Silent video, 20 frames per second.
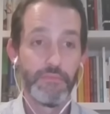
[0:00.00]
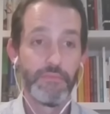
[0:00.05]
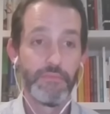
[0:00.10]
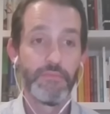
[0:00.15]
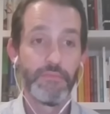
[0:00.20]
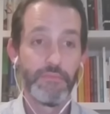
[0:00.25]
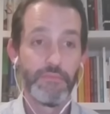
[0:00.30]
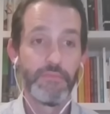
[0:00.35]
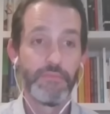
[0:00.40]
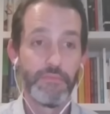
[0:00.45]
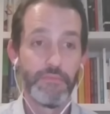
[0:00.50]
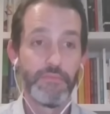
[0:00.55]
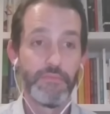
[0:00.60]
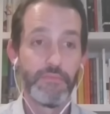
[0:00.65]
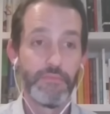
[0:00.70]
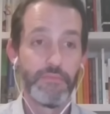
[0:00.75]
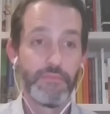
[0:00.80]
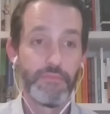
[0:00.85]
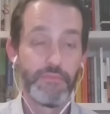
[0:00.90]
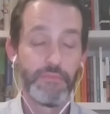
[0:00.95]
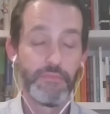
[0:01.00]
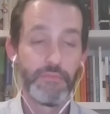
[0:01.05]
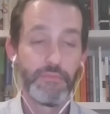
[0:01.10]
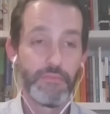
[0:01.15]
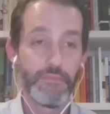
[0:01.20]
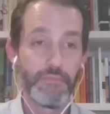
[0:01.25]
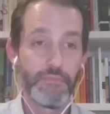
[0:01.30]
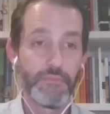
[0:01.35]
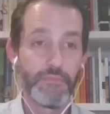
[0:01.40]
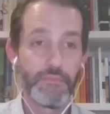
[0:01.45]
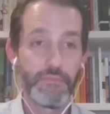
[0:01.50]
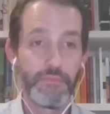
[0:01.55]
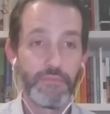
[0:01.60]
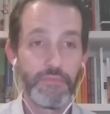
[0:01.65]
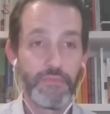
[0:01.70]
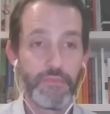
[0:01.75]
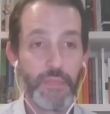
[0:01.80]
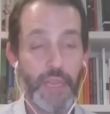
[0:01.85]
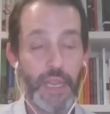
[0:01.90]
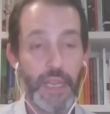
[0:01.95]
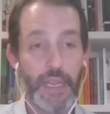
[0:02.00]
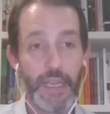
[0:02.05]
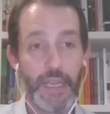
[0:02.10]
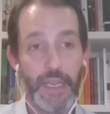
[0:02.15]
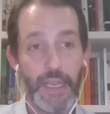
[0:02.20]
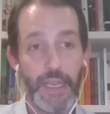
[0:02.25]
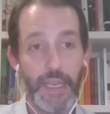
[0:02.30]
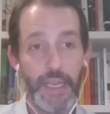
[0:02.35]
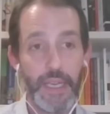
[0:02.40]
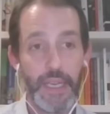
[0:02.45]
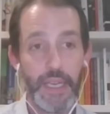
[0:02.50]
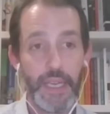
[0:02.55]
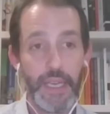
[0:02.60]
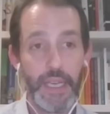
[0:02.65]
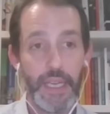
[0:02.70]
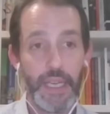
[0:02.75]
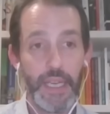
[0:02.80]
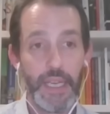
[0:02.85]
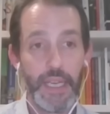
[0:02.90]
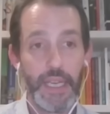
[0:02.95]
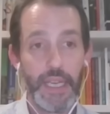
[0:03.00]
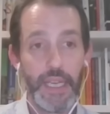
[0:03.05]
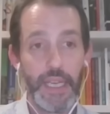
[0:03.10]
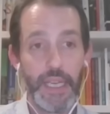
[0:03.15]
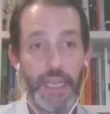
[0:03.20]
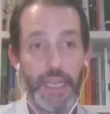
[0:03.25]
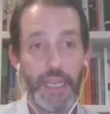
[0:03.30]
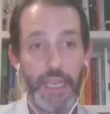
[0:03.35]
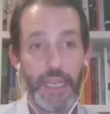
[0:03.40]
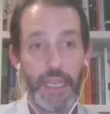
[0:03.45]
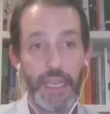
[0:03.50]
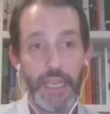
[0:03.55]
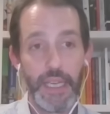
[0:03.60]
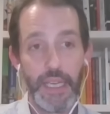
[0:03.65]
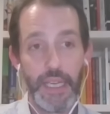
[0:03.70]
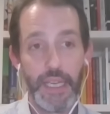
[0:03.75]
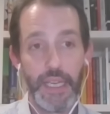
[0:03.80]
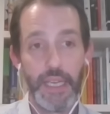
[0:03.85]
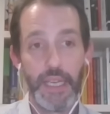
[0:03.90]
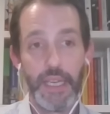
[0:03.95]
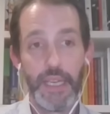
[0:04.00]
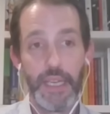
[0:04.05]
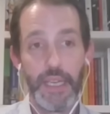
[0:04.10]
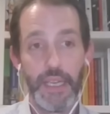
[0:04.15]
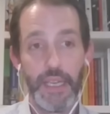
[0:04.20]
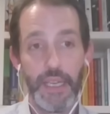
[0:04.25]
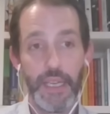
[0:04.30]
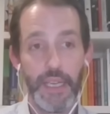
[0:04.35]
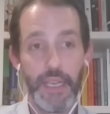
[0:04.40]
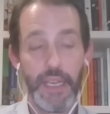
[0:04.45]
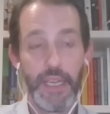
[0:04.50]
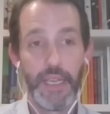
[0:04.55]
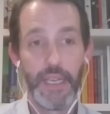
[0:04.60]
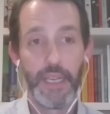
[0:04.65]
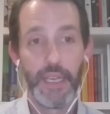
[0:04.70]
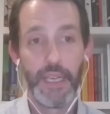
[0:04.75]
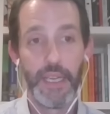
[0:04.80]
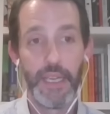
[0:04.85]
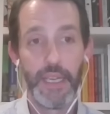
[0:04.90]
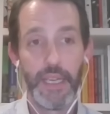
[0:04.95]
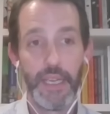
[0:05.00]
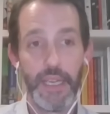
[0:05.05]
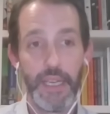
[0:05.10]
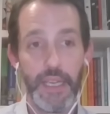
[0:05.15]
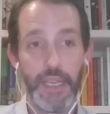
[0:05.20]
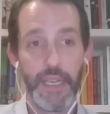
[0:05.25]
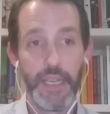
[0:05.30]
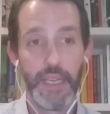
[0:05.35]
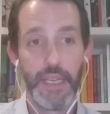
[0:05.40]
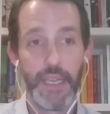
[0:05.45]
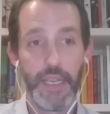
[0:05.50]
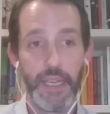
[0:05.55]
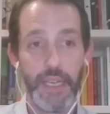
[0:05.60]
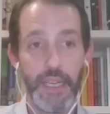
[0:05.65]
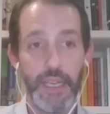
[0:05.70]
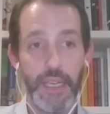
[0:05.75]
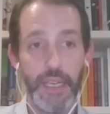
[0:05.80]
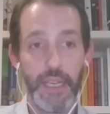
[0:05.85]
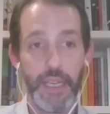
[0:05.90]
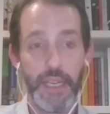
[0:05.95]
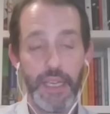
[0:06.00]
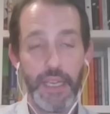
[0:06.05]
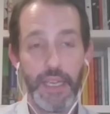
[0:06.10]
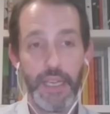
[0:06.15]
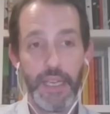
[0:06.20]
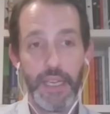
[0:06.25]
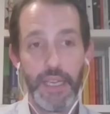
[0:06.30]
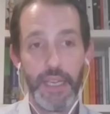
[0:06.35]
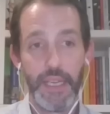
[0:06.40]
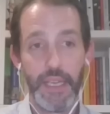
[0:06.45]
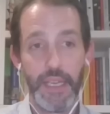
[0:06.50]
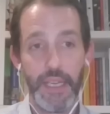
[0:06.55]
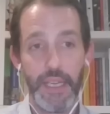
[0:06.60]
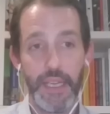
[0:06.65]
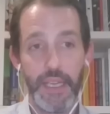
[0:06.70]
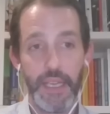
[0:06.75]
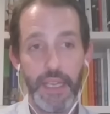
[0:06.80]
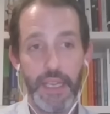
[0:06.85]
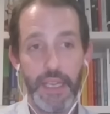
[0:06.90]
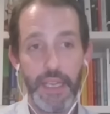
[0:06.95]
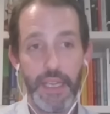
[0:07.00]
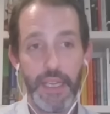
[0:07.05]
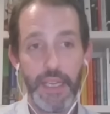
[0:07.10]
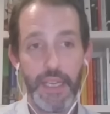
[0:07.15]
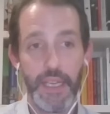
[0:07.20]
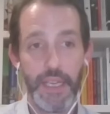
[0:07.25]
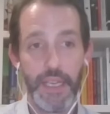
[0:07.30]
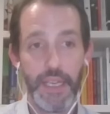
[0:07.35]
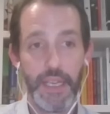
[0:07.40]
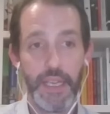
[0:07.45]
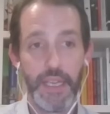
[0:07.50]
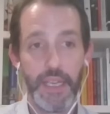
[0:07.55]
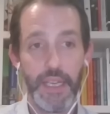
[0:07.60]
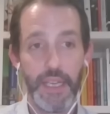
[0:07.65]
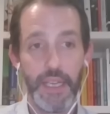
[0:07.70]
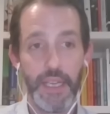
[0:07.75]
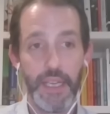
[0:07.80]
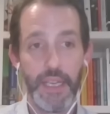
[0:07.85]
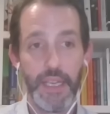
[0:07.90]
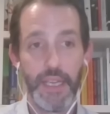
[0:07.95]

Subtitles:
(silent)